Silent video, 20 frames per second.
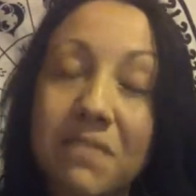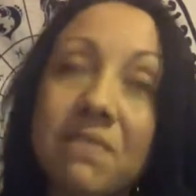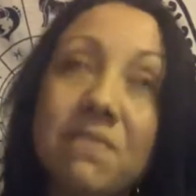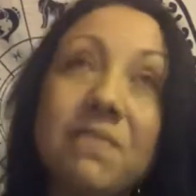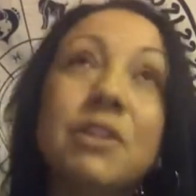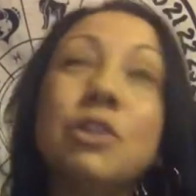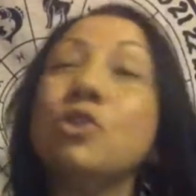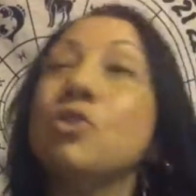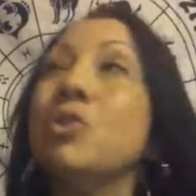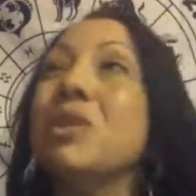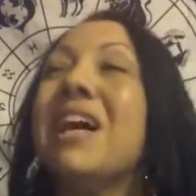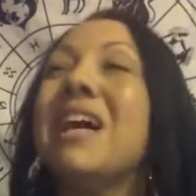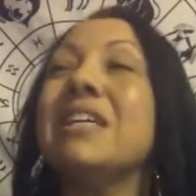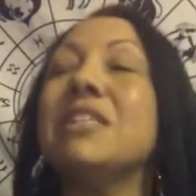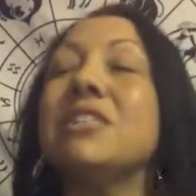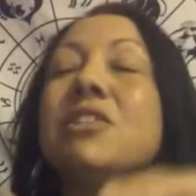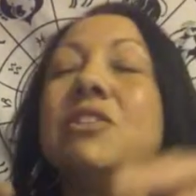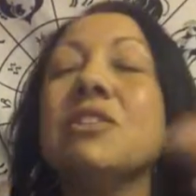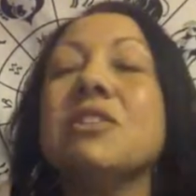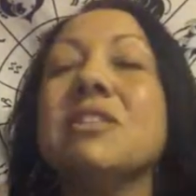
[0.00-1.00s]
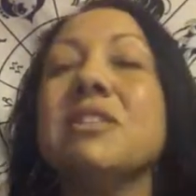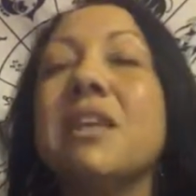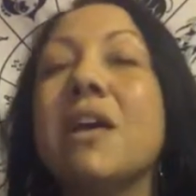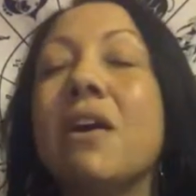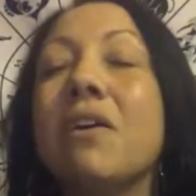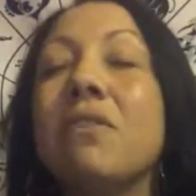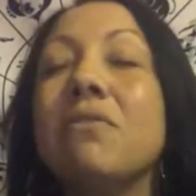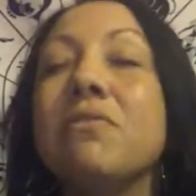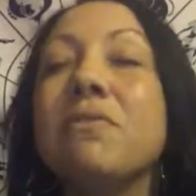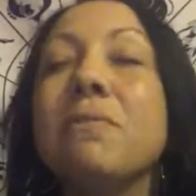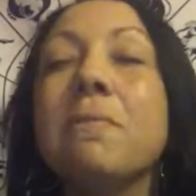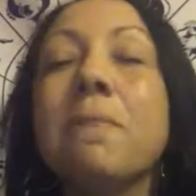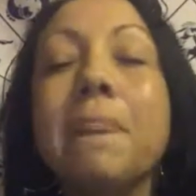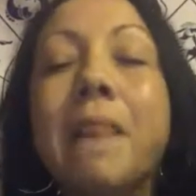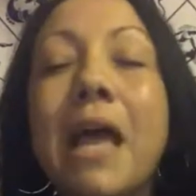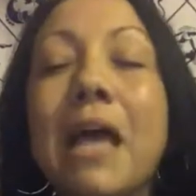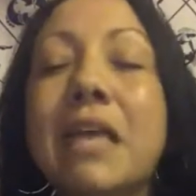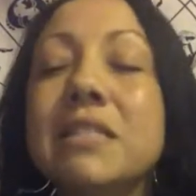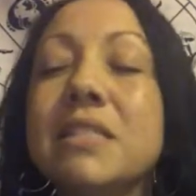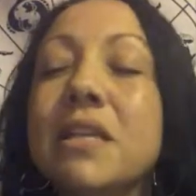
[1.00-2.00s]
Visualize yourself
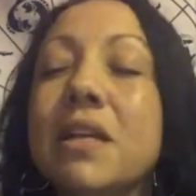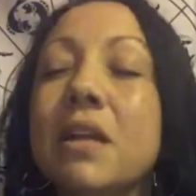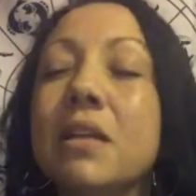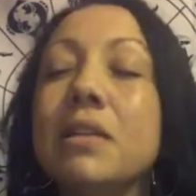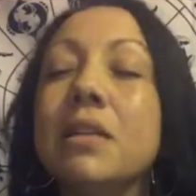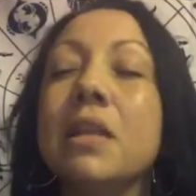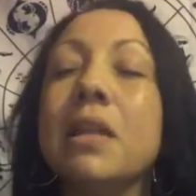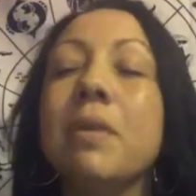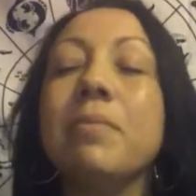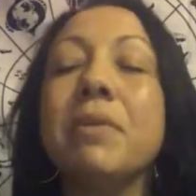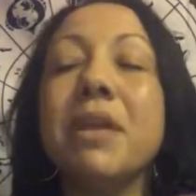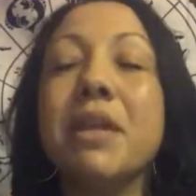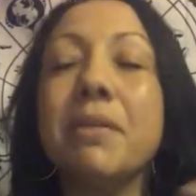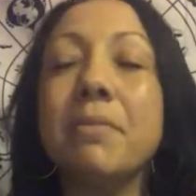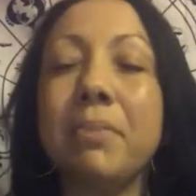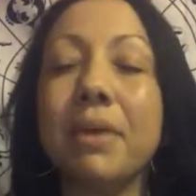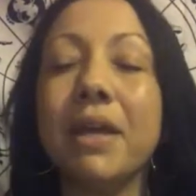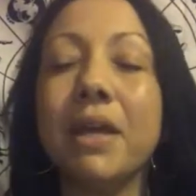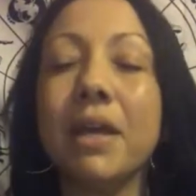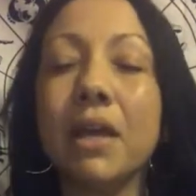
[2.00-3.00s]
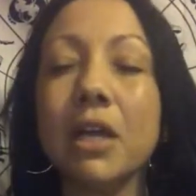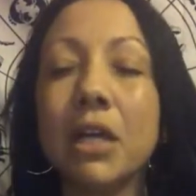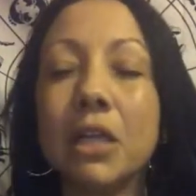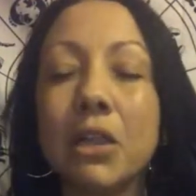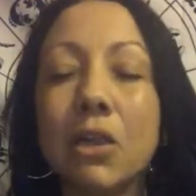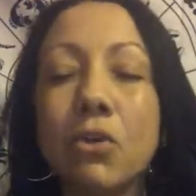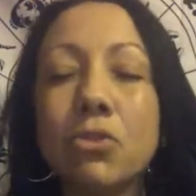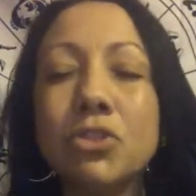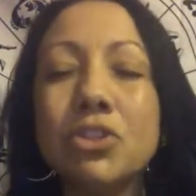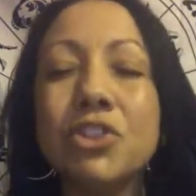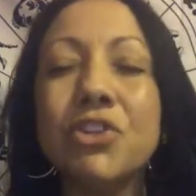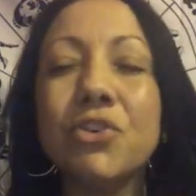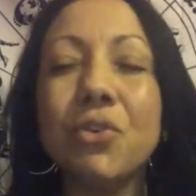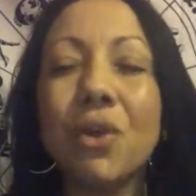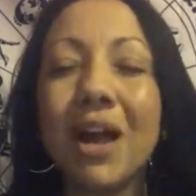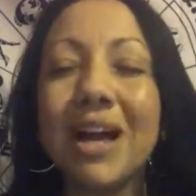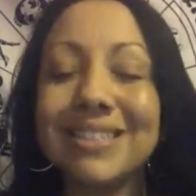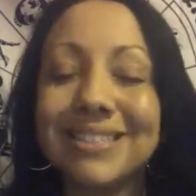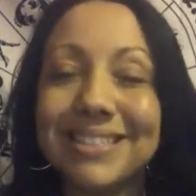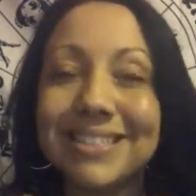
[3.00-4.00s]
as an unlimited being. Close your
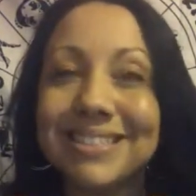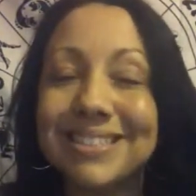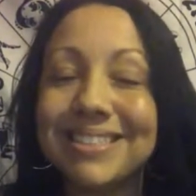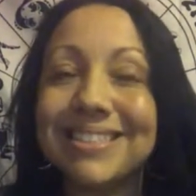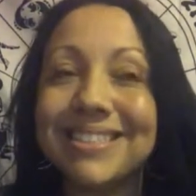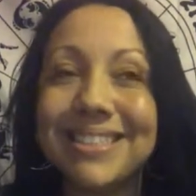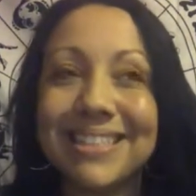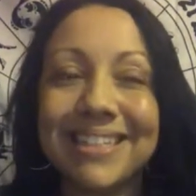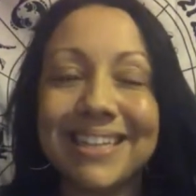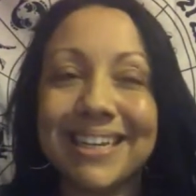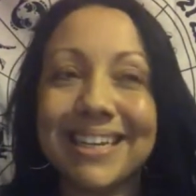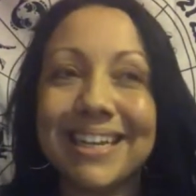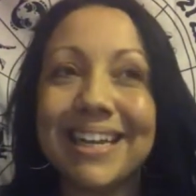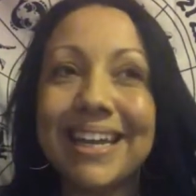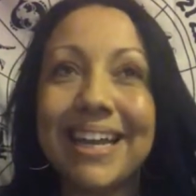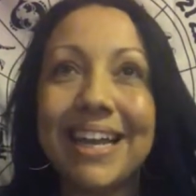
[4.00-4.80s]
eyes and see it.